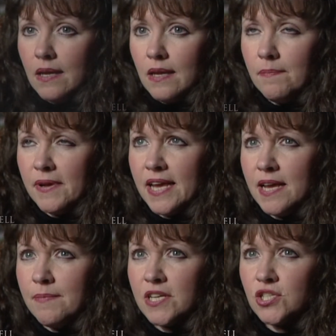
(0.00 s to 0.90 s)
It
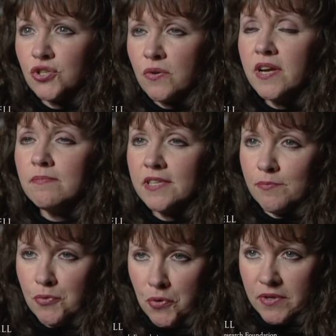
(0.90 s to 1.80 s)
became extremely
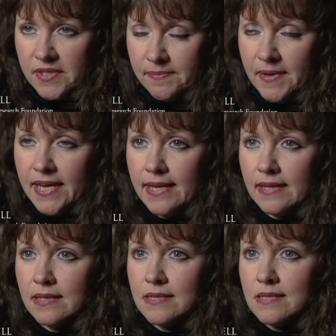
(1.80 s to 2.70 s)
important to me
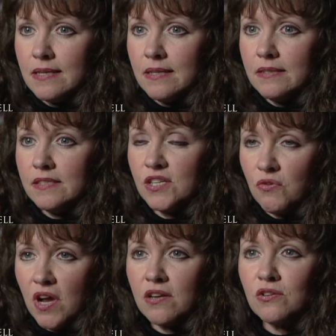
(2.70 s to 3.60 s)
to
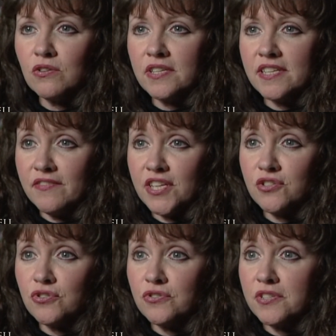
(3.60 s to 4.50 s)
chronicle the
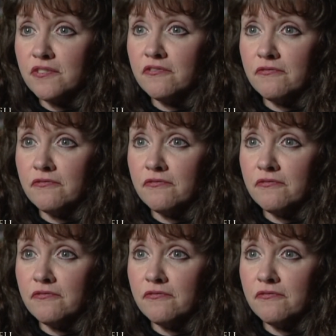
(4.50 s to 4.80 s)
adventures of